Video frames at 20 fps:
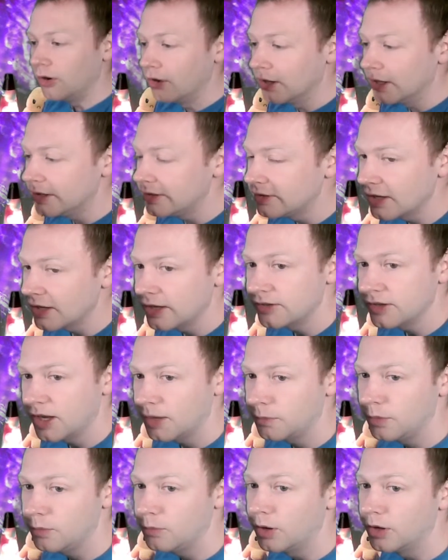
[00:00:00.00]
Ollie says
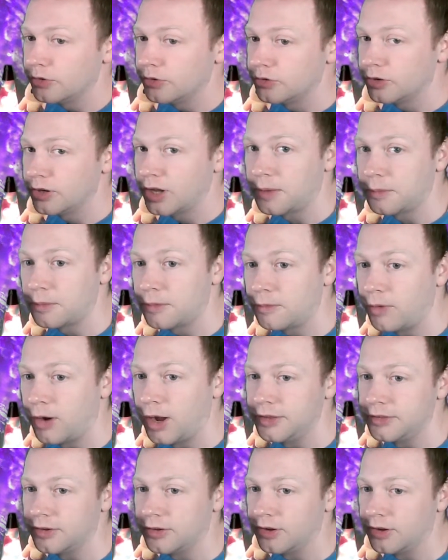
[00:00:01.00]
everyone should have a
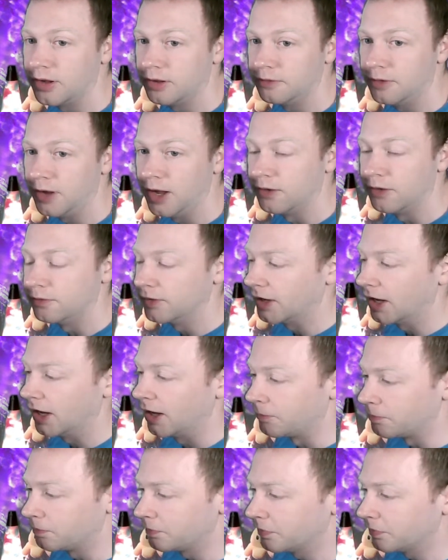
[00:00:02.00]
right to
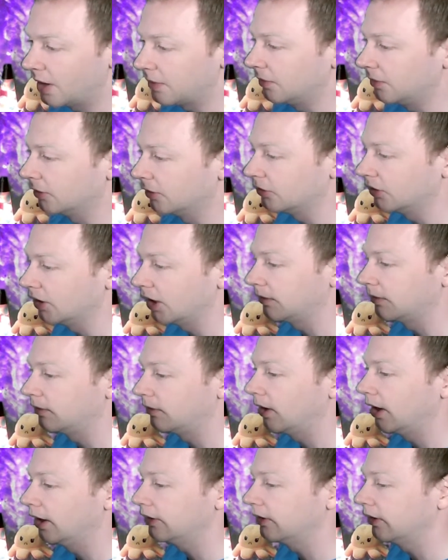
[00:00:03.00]
healthcare. Everyone should have a
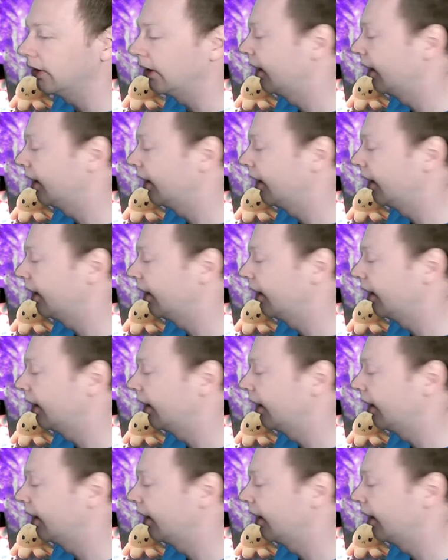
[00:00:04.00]
right to the